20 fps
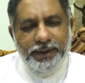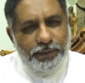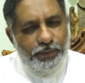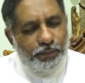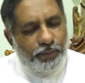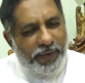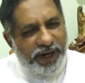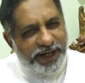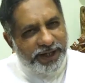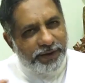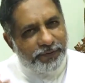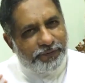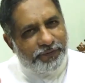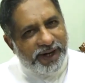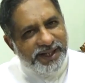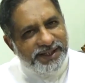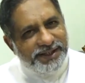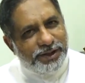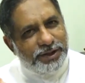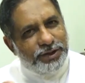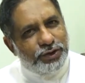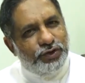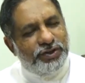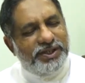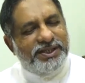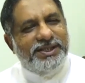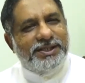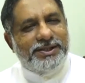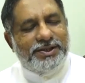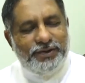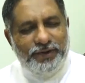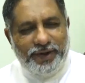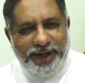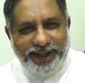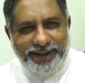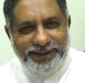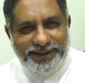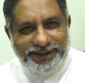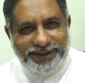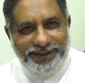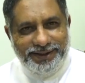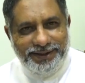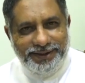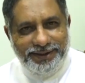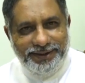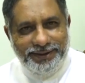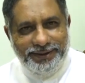My dear friends in Jesus Christ,